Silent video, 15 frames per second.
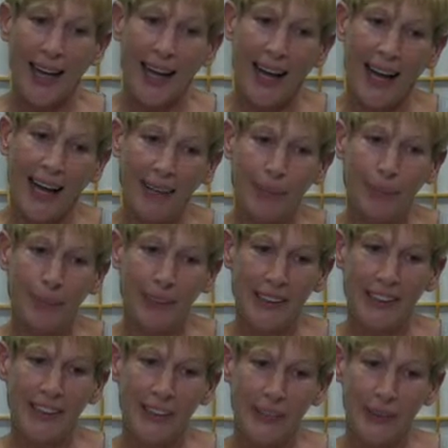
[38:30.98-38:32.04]
I've
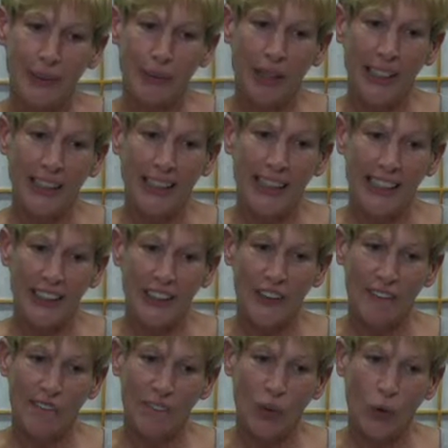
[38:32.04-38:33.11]
been doing
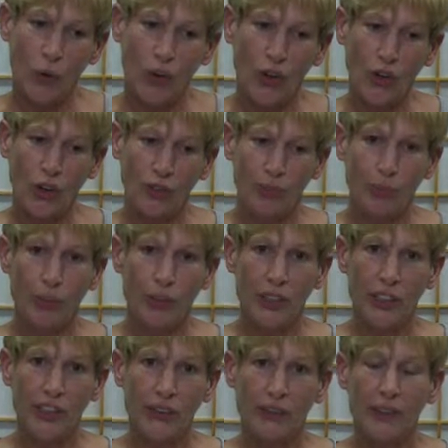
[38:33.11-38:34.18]
meditation for more
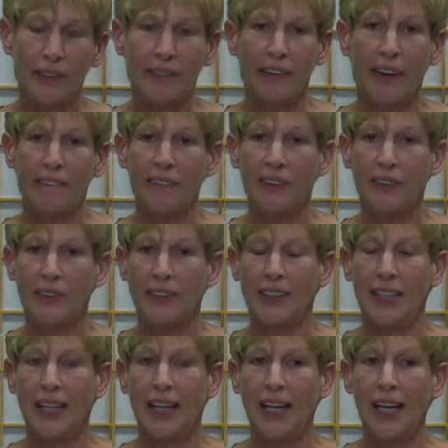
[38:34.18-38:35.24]
than 25 years,
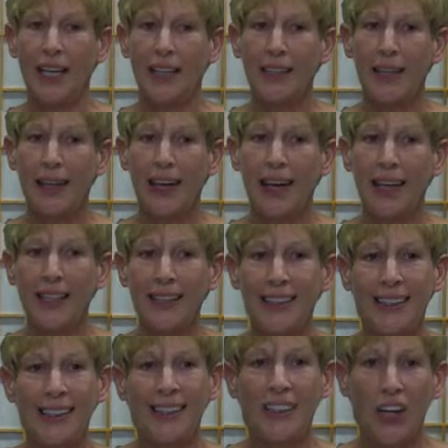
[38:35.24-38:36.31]
and I
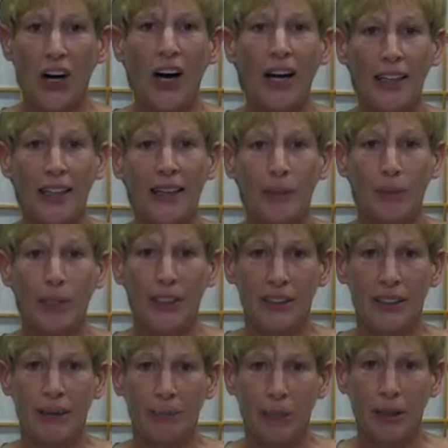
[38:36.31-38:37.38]
get caught in my
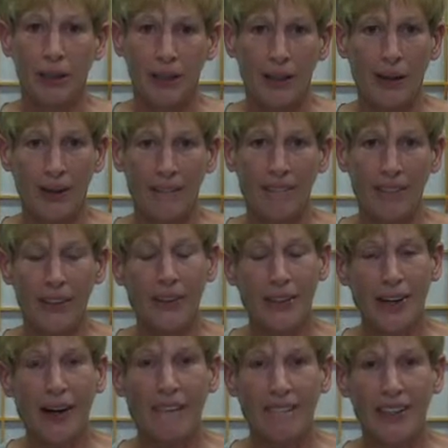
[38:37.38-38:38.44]
Shenpa very
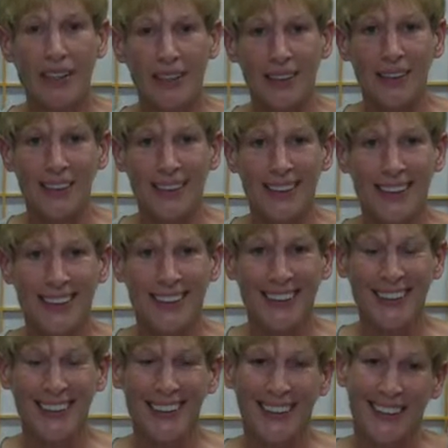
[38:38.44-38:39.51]
often.
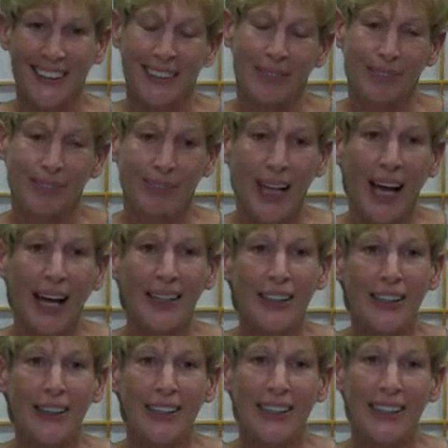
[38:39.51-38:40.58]
I
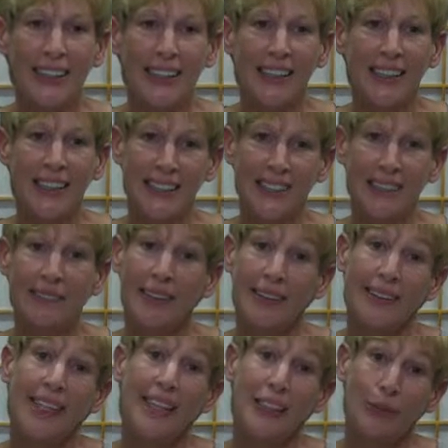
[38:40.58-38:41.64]
notice it, and
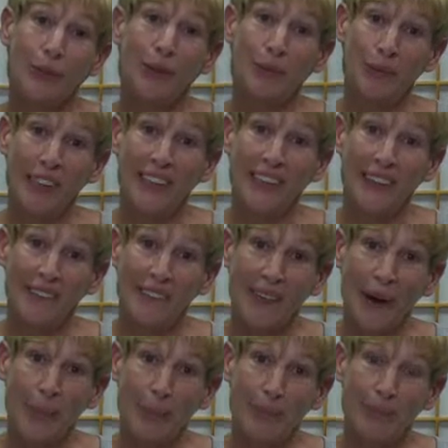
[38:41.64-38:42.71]
sometimes I do beat myself
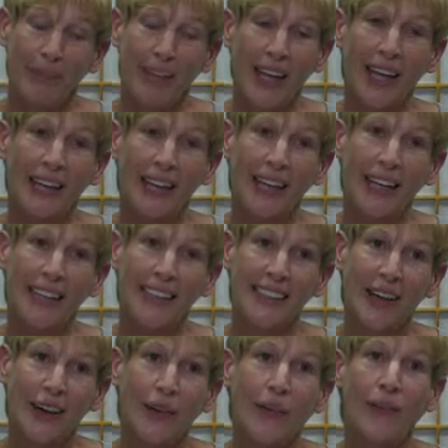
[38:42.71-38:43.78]
up, and then I
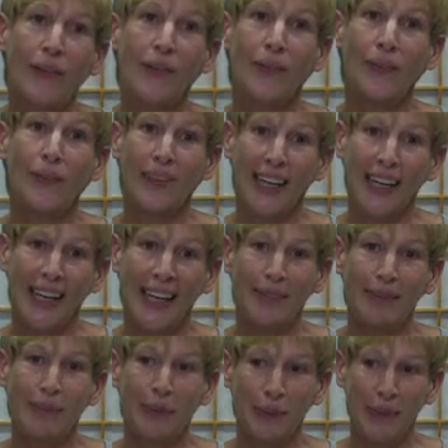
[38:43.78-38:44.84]
say, oh, okay, I
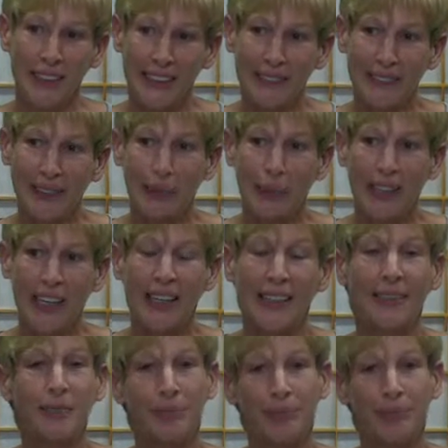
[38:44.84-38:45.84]
beat myself up again.